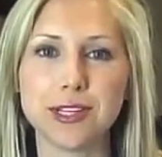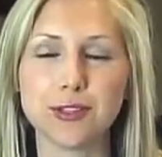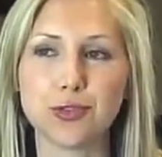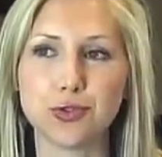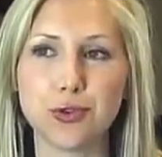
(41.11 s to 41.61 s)

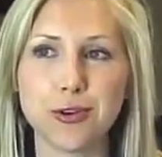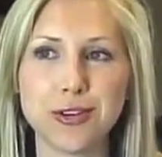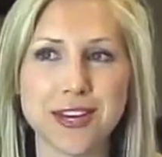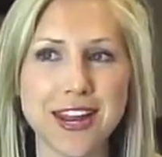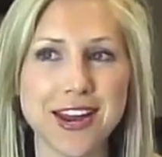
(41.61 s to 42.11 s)

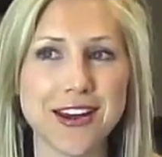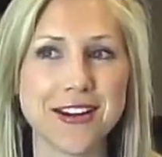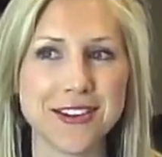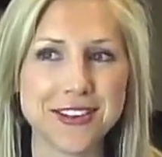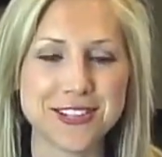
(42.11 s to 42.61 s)

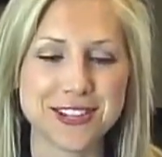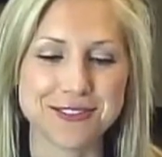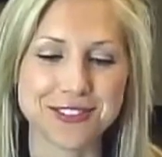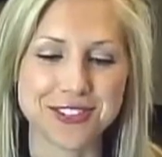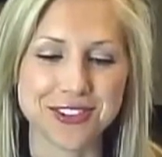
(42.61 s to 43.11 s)
extraordinaire,
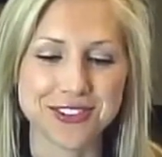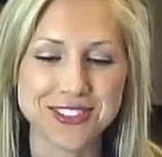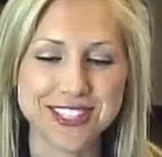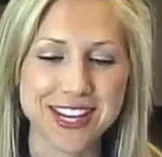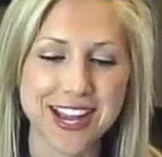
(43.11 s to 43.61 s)
Jeff
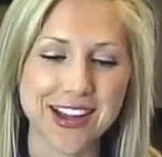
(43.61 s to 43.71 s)
Jones,